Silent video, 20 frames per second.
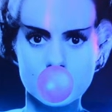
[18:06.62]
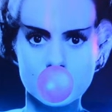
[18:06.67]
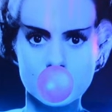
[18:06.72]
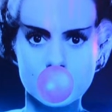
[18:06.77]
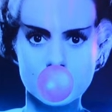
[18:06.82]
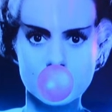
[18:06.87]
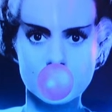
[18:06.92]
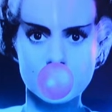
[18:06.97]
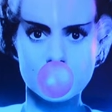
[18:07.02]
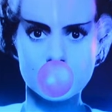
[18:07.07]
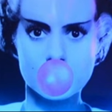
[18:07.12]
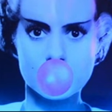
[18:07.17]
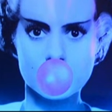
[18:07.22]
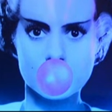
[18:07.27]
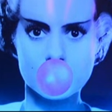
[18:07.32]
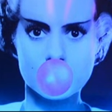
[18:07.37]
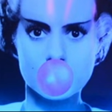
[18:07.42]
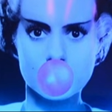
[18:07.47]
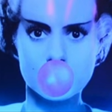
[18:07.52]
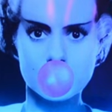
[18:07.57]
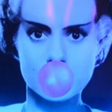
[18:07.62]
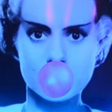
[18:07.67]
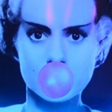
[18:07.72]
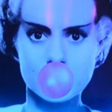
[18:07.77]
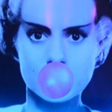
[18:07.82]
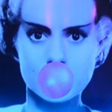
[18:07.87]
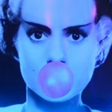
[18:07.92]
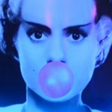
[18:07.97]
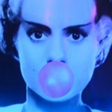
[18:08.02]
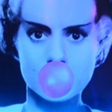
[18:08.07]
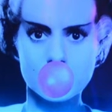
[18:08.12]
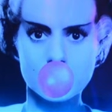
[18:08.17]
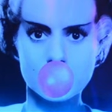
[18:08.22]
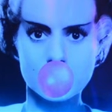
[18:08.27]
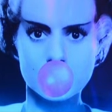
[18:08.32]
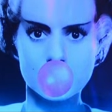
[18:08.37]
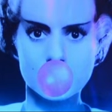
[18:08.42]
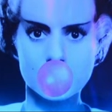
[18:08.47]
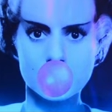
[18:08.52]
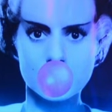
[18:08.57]

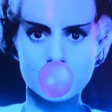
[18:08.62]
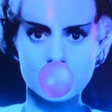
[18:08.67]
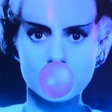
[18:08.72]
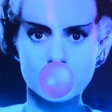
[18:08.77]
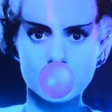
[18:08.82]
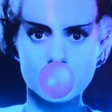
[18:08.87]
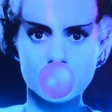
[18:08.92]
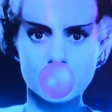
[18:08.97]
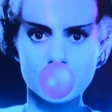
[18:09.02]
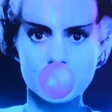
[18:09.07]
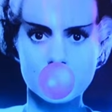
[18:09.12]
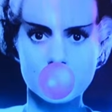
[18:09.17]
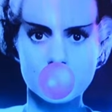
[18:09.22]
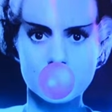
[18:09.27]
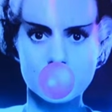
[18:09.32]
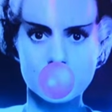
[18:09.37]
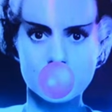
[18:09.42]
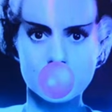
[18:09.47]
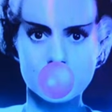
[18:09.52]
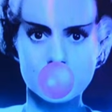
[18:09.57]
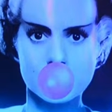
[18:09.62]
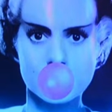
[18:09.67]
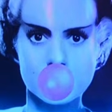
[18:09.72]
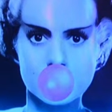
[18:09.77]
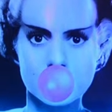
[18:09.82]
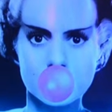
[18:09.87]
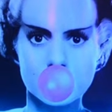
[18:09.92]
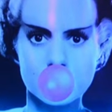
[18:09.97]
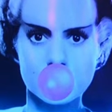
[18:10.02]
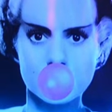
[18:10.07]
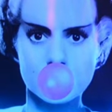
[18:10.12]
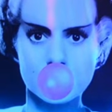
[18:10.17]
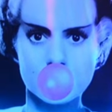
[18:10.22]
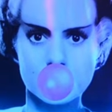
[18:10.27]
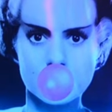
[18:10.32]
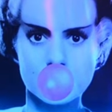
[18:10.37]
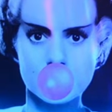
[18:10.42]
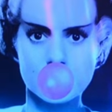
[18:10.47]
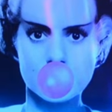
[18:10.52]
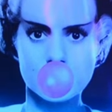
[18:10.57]

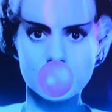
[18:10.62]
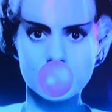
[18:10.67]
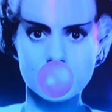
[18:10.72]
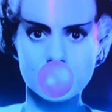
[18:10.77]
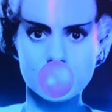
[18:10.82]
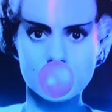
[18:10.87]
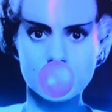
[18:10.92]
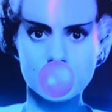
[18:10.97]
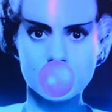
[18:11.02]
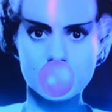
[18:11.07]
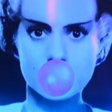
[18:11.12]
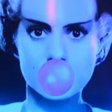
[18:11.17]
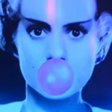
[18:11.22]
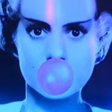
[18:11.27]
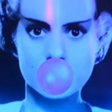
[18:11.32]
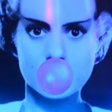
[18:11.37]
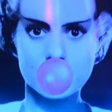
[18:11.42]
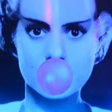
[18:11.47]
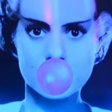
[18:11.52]
This person isn't speaking.